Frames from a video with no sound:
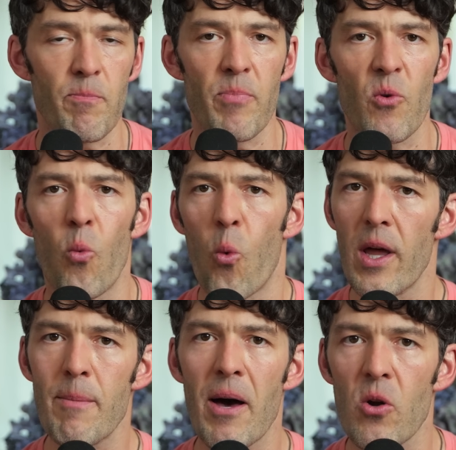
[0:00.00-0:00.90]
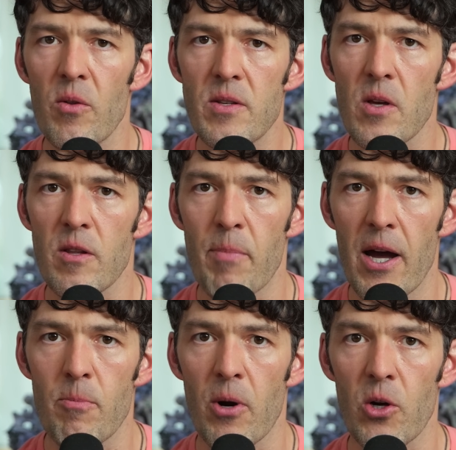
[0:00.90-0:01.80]
but what about all these other
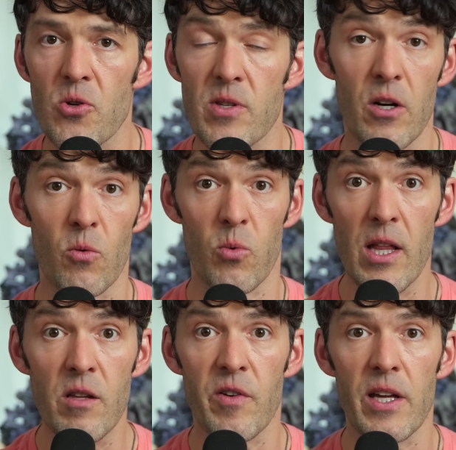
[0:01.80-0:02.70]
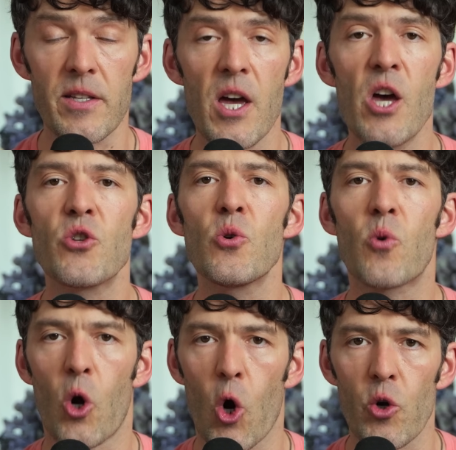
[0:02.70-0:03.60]
biomarkers that are relevant to
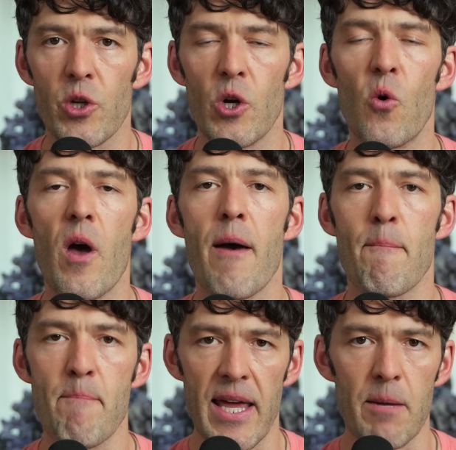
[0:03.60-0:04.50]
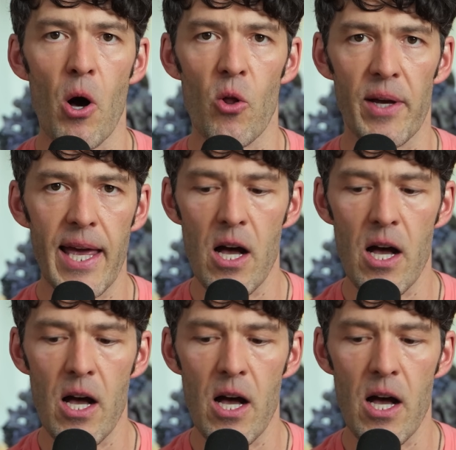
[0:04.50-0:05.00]
cardiometabolic